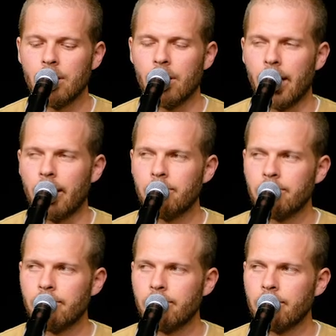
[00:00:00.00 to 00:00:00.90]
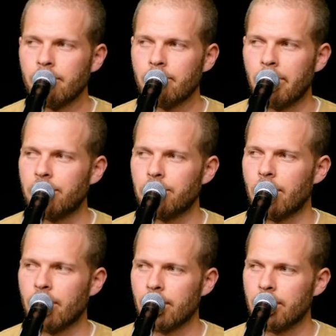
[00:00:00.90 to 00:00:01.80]
that
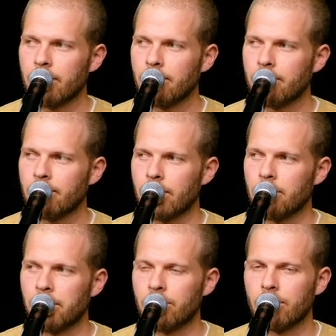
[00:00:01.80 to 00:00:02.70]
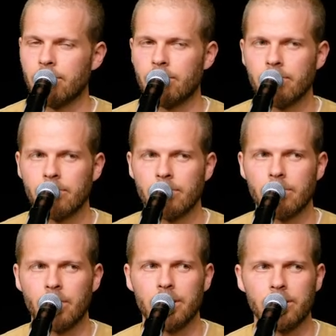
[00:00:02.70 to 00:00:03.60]
patriarchy, not to mention
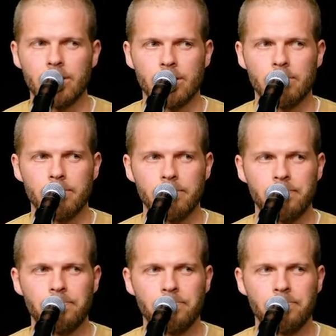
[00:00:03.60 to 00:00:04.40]
racism,